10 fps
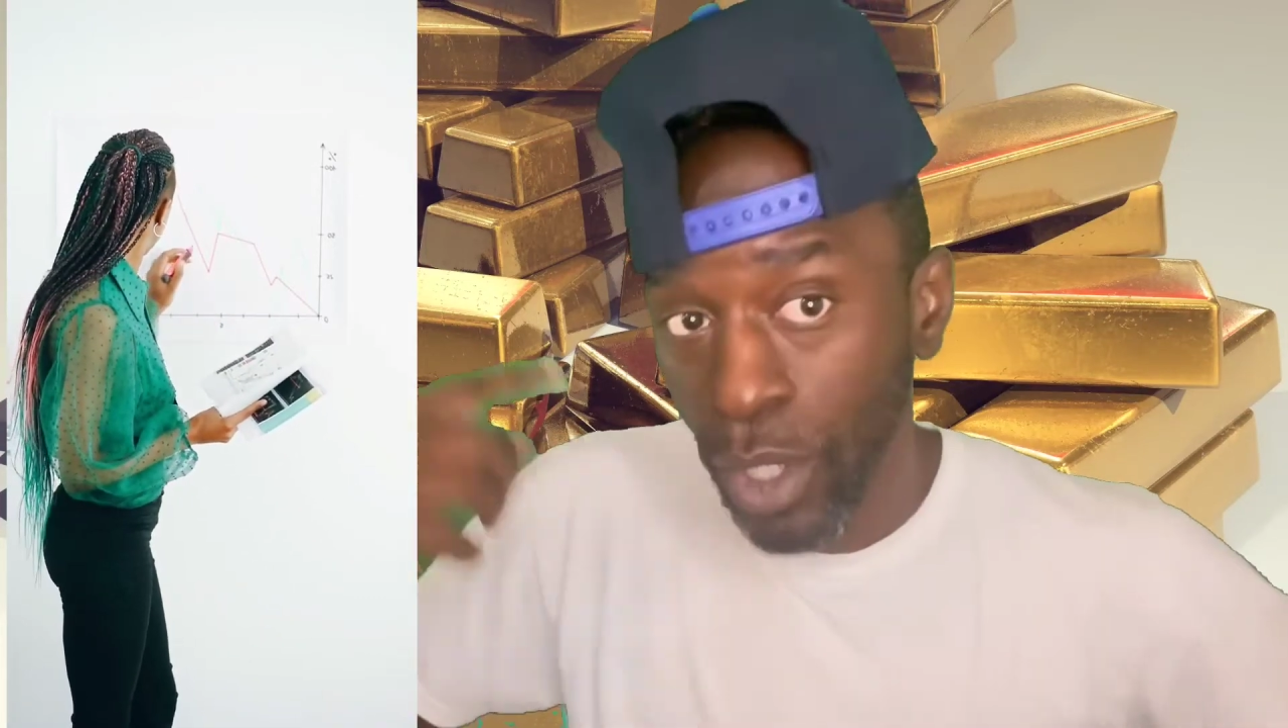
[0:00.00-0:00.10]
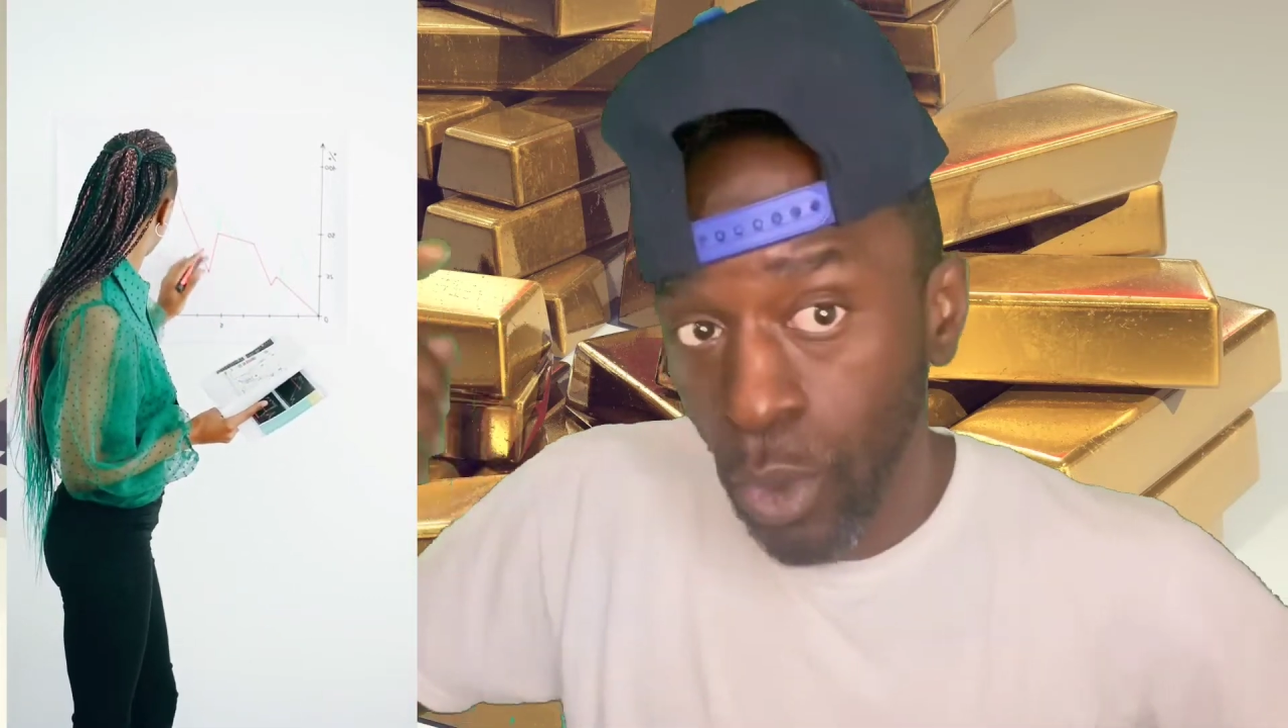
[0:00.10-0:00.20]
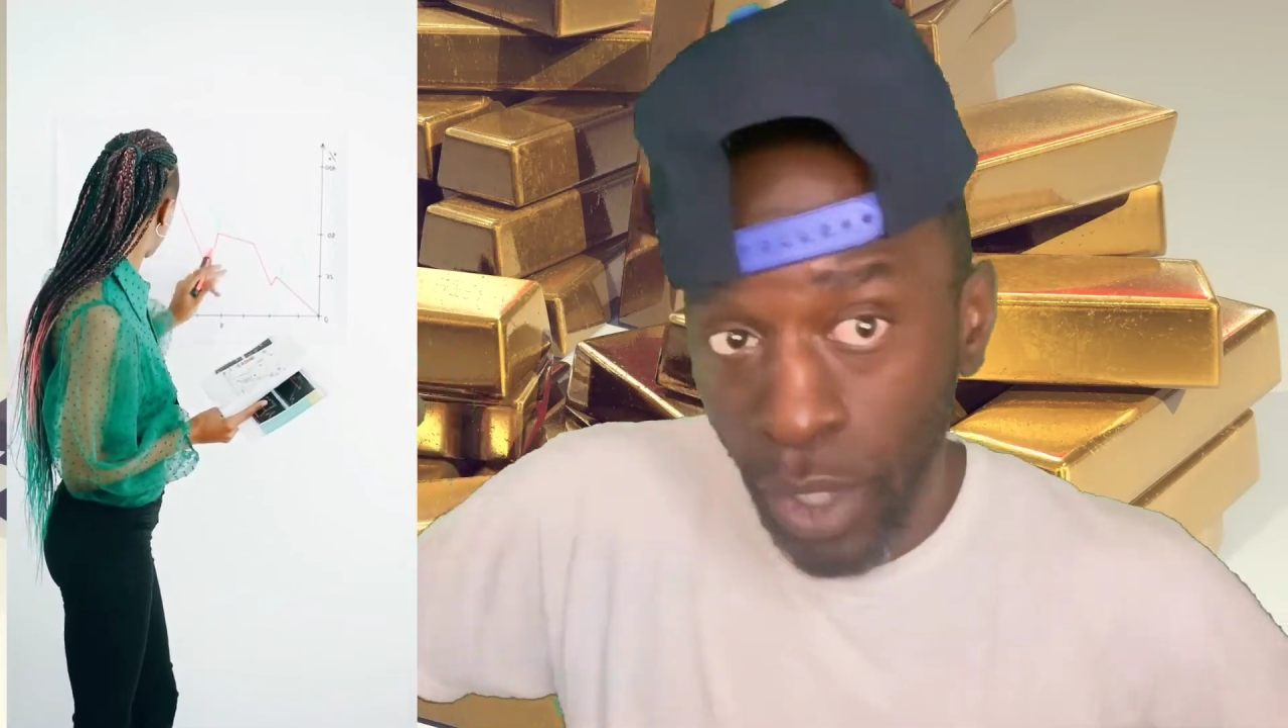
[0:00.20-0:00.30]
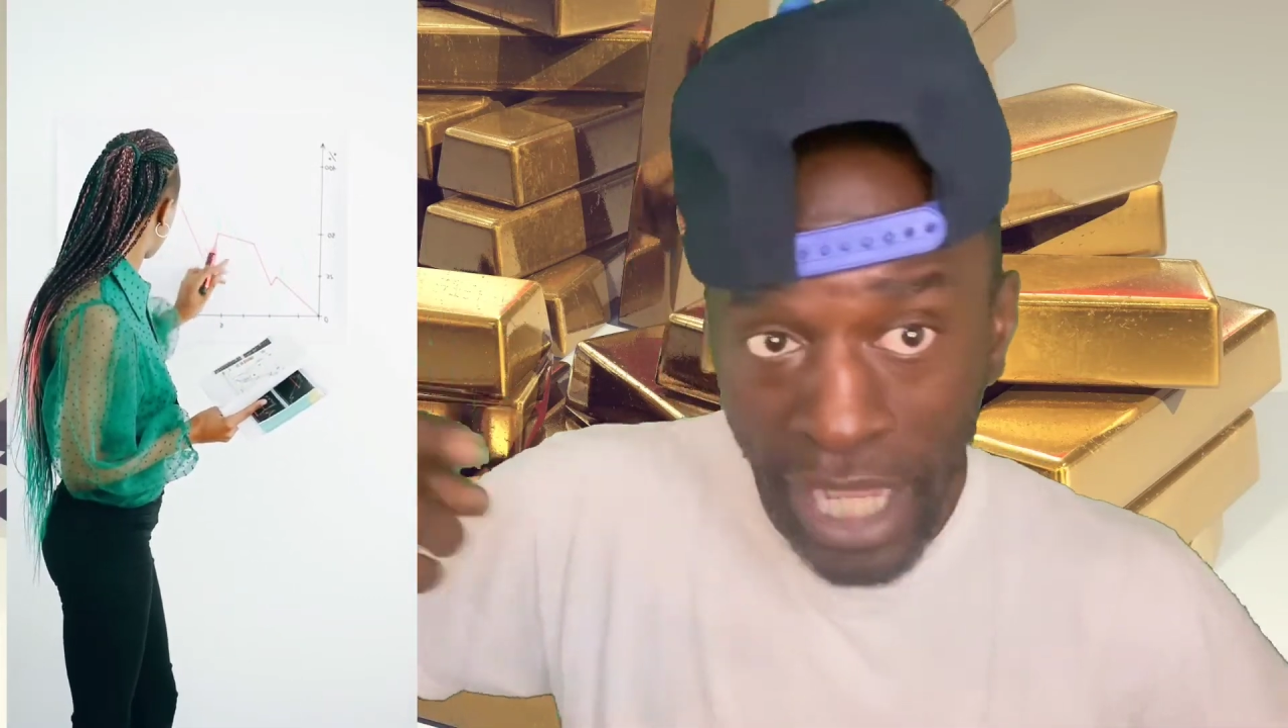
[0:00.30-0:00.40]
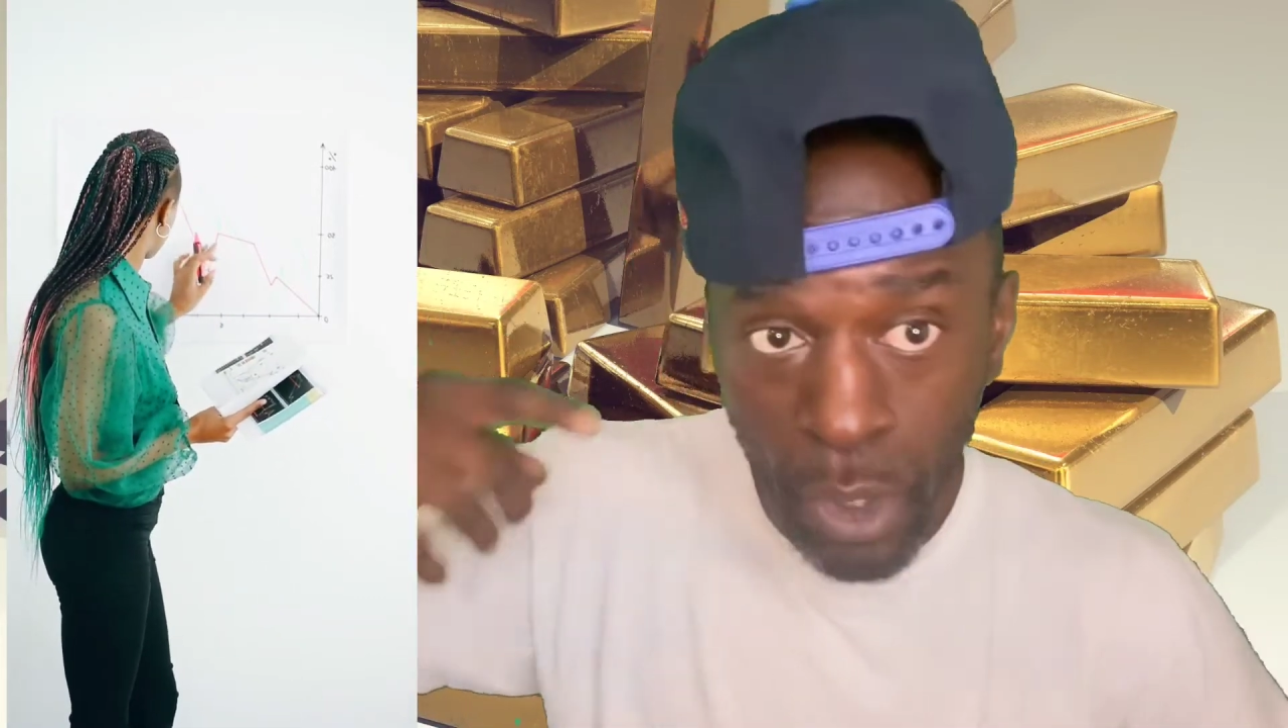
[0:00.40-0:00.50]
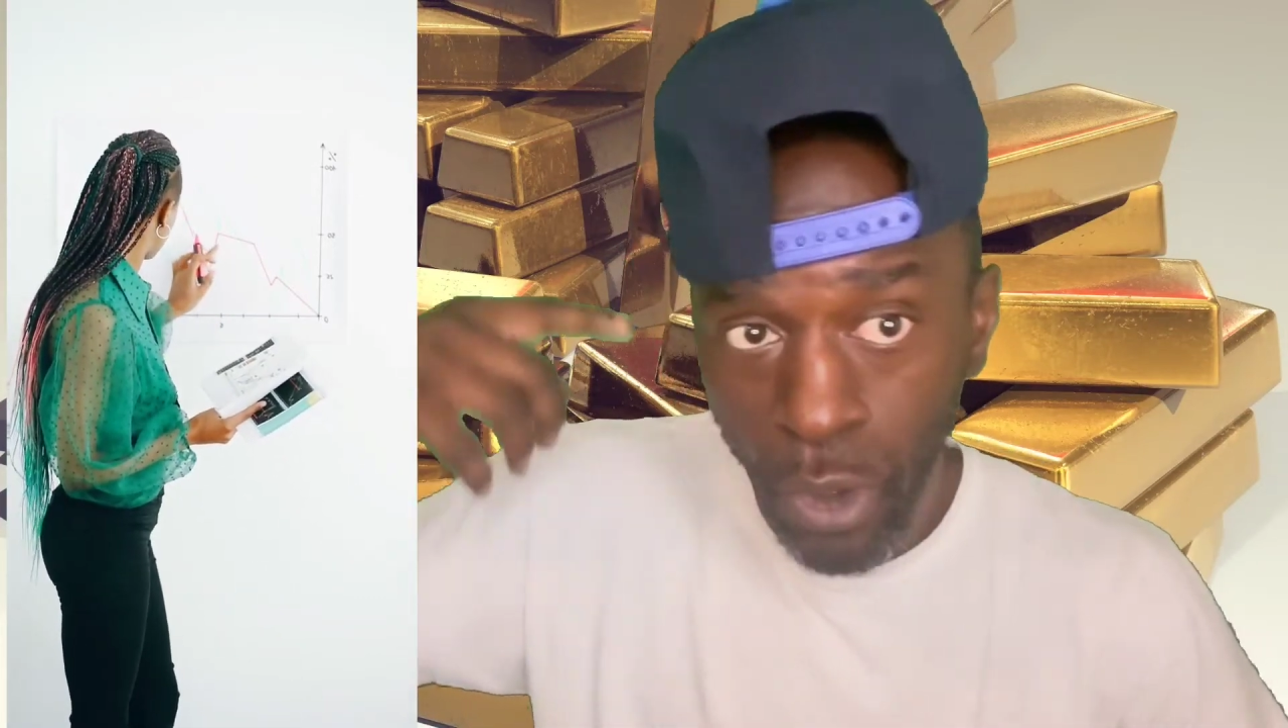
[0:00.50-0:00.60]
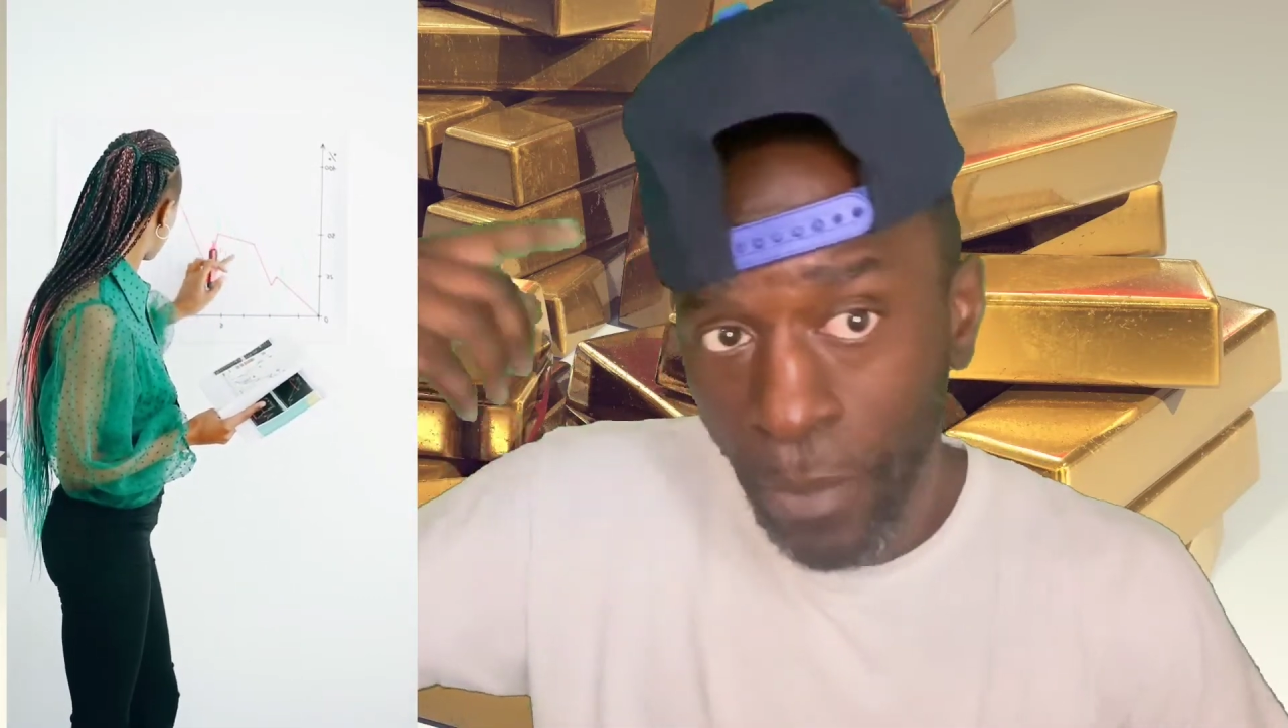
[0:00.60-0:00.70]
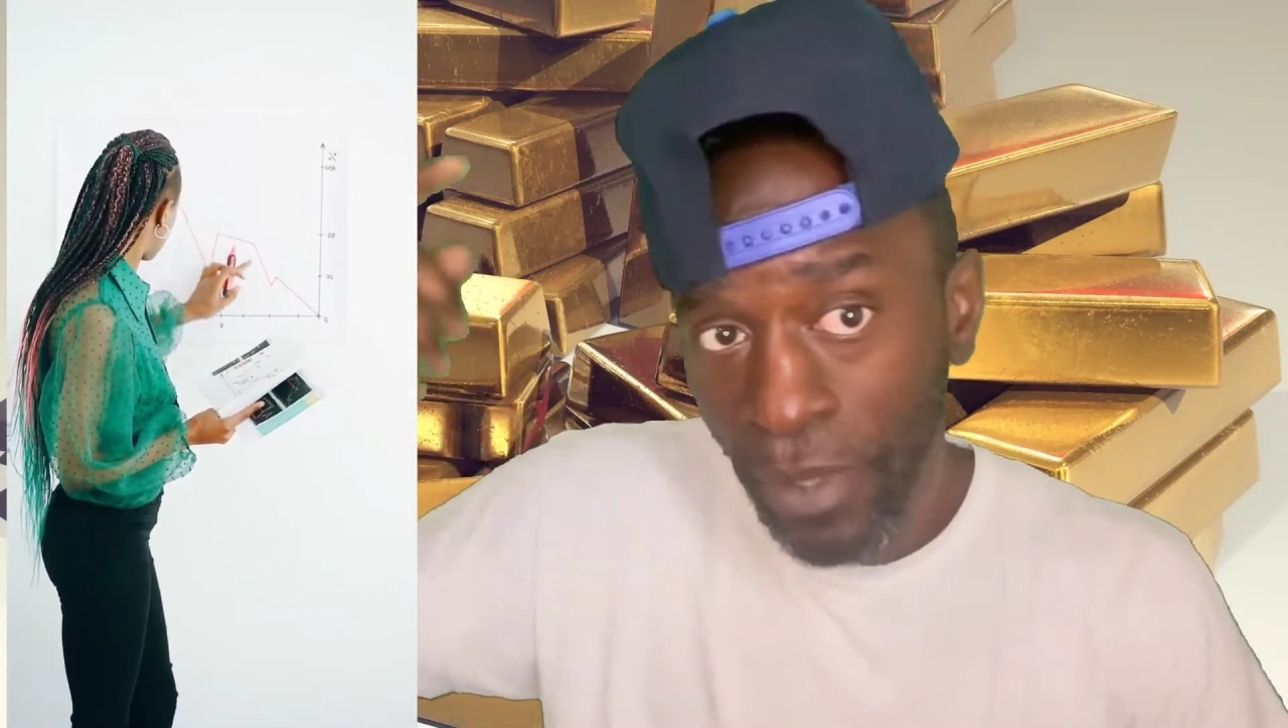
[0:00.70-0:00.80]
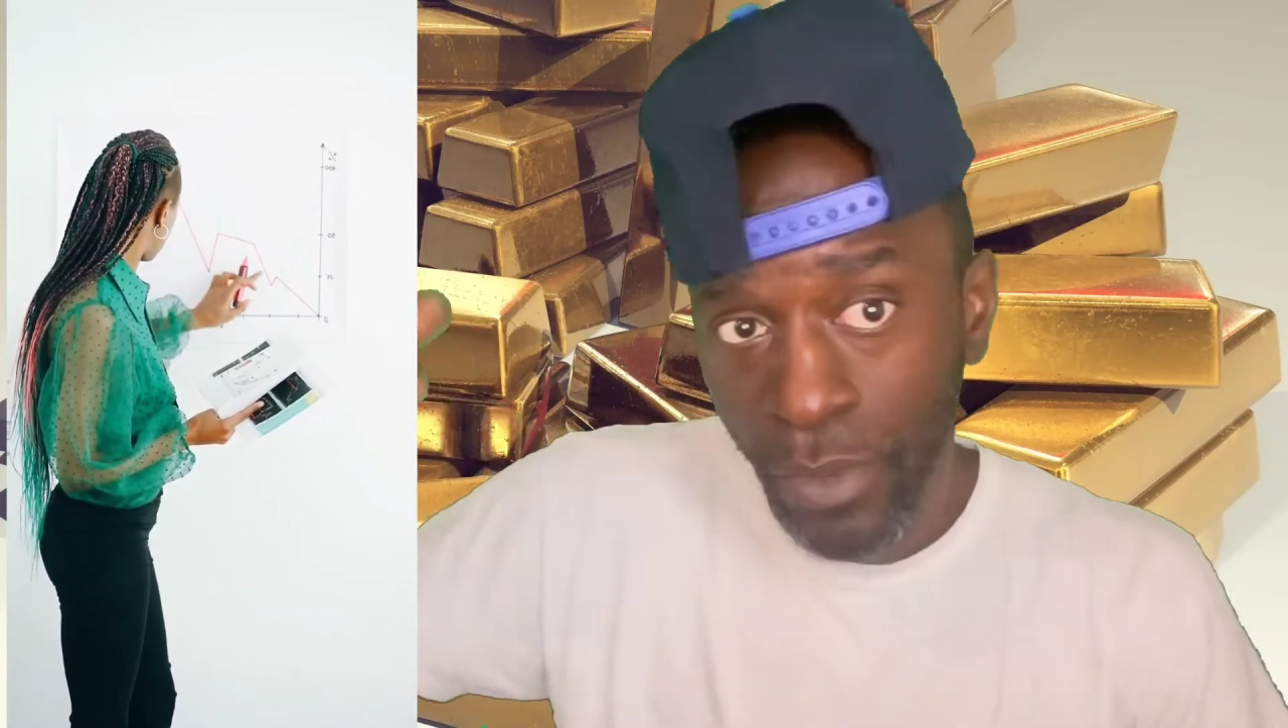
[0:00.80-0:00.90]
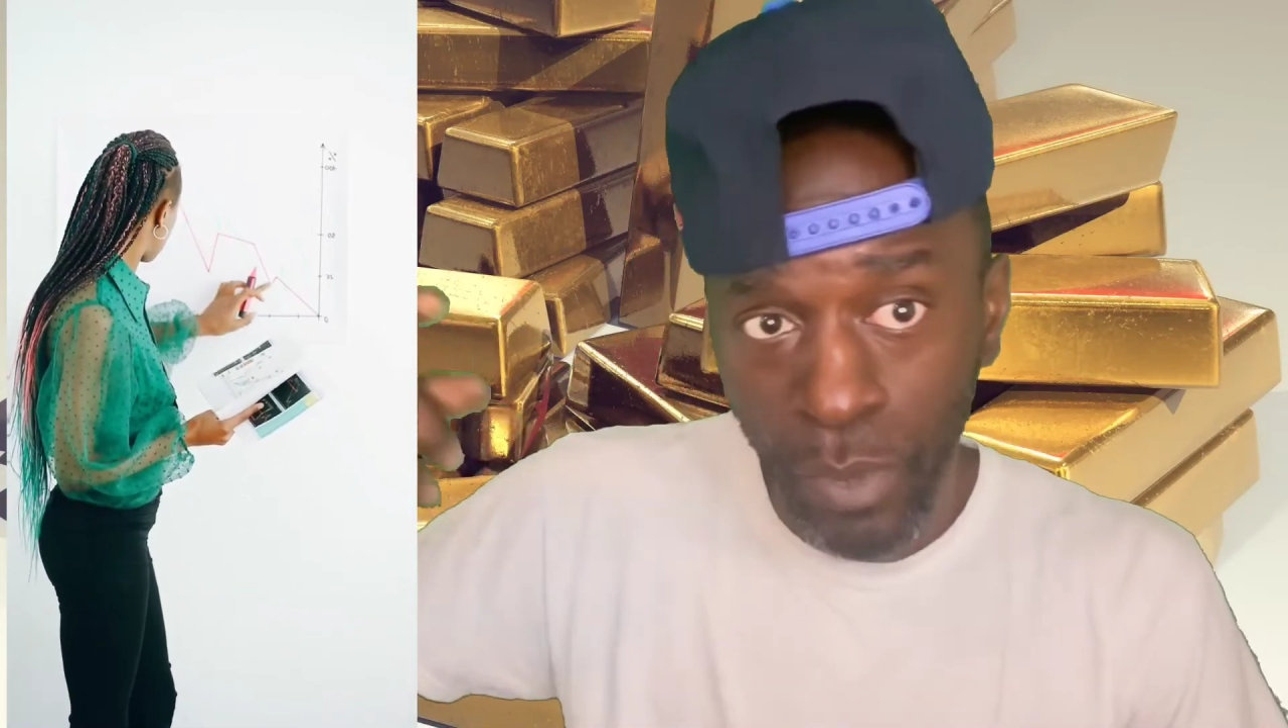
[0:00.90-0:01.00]
we they
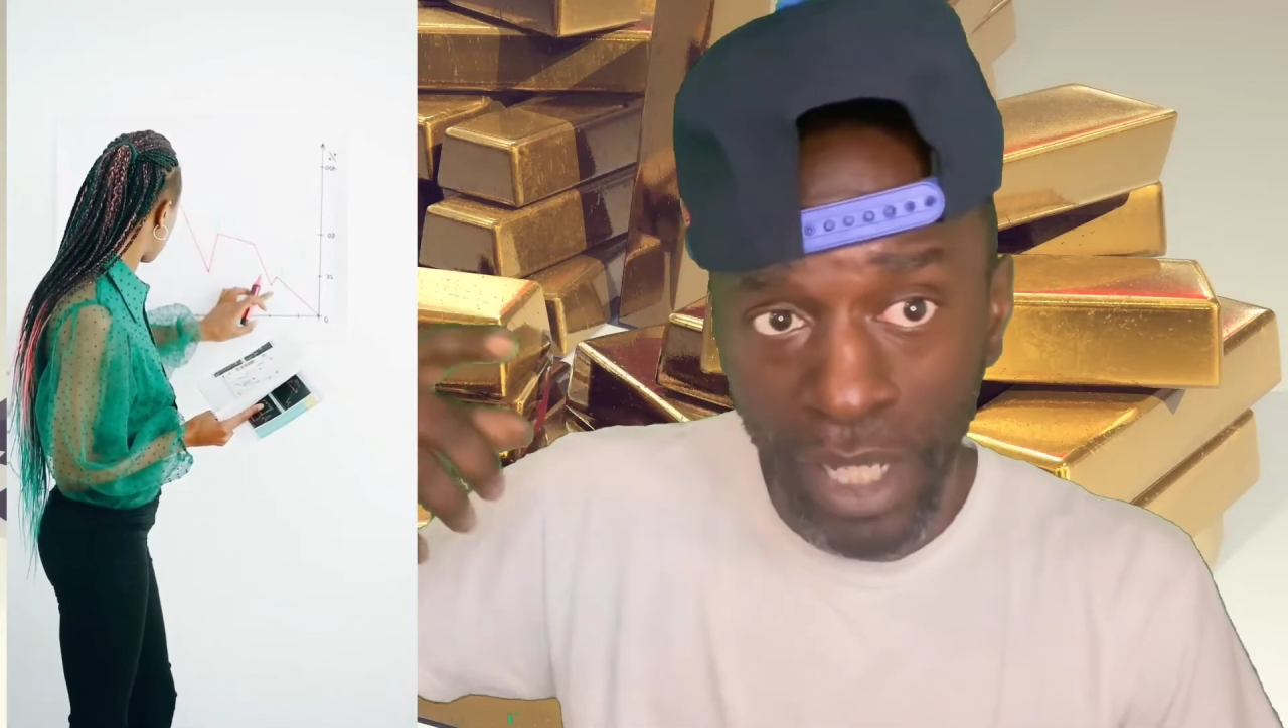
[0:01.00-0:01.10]
caught up.